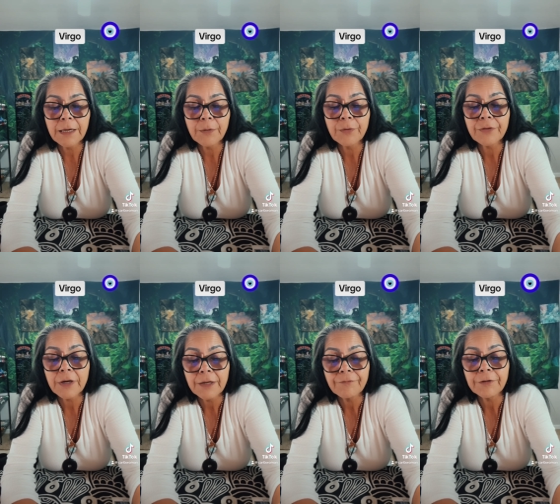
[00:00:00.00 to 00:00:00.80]
with
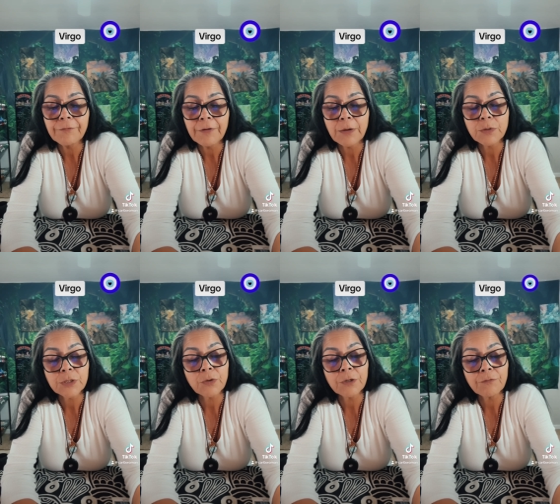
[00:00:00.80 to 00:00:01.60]
colorful flowers
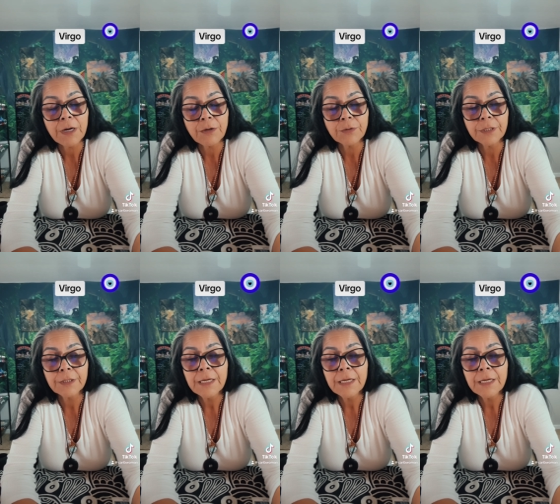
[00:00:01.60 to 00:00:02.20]
all around.